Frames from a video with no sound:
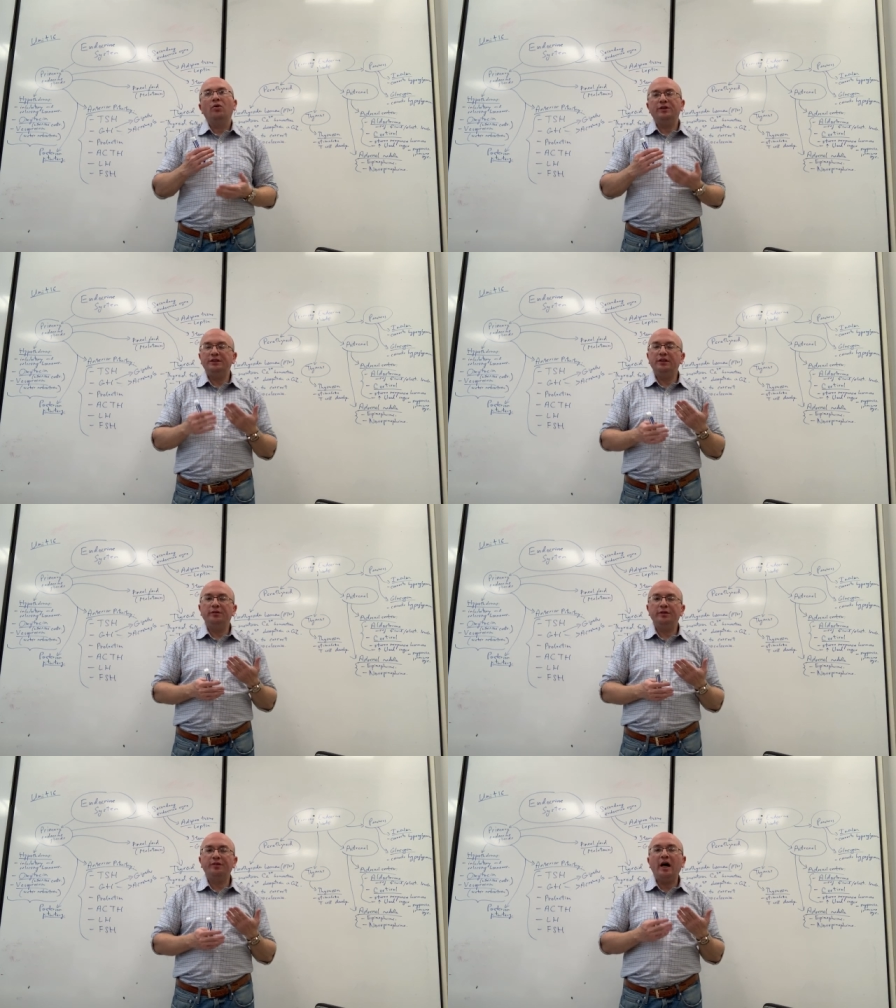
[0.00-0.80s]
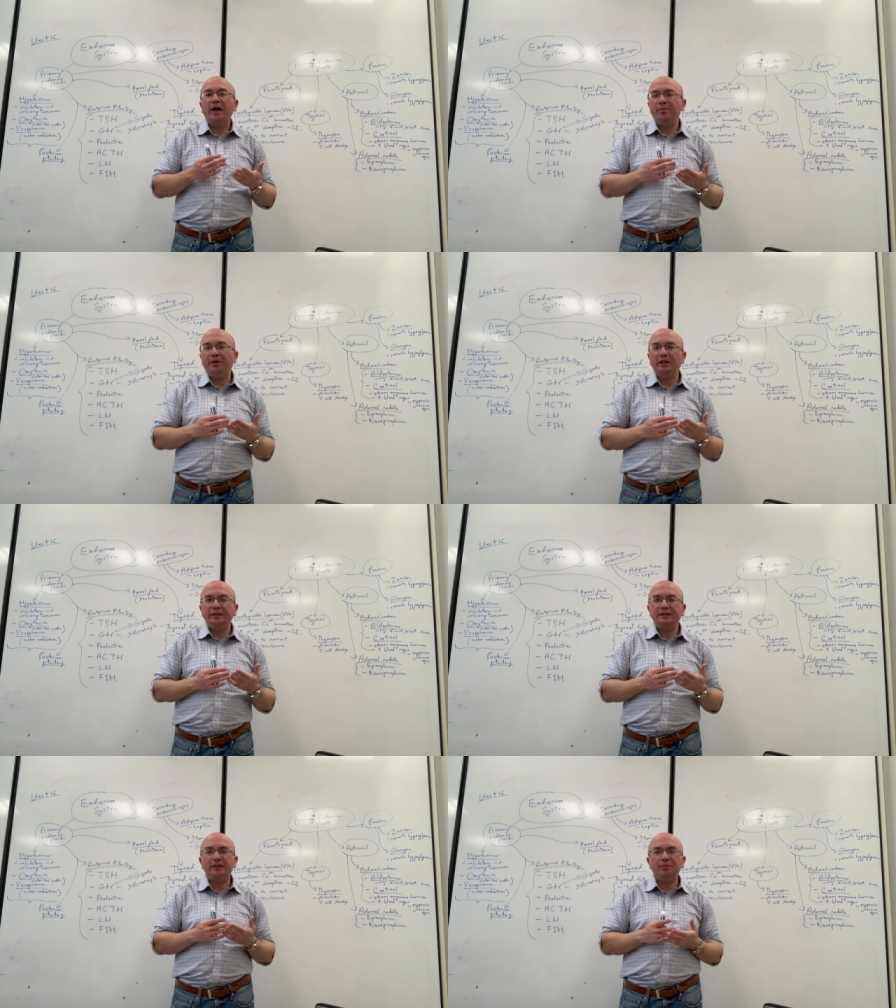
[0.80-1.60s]
or deal with
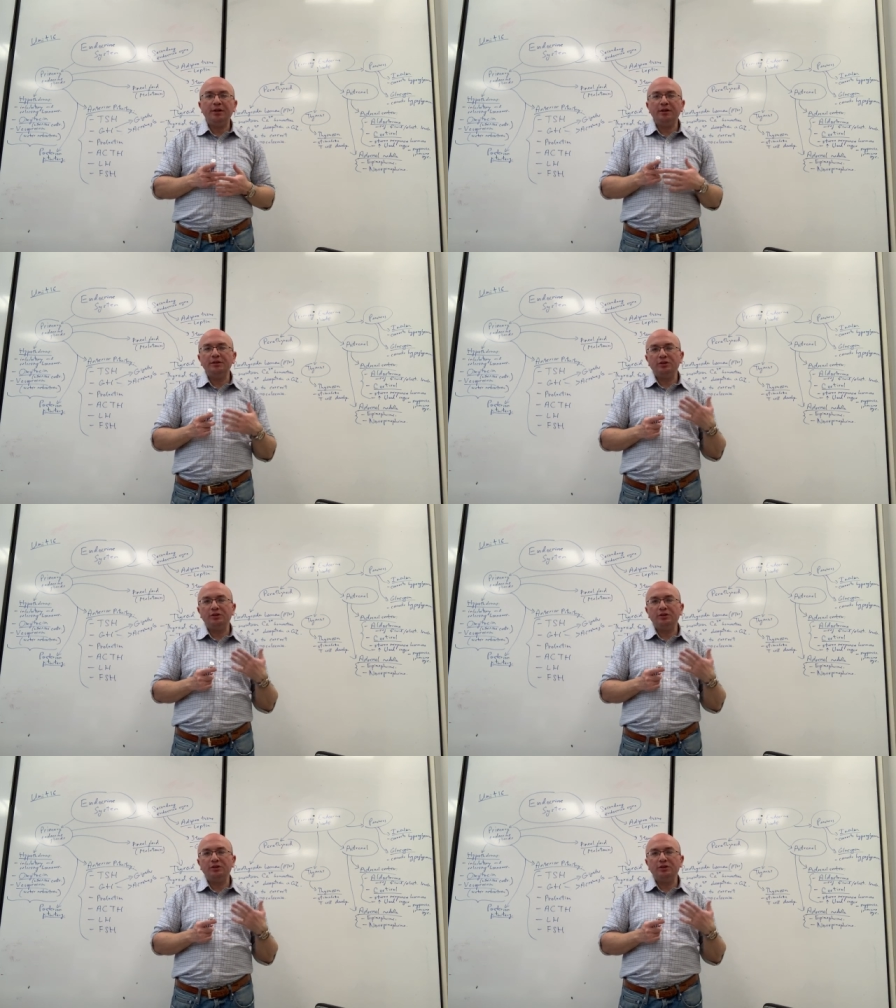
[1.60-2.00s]
hyperglycemia.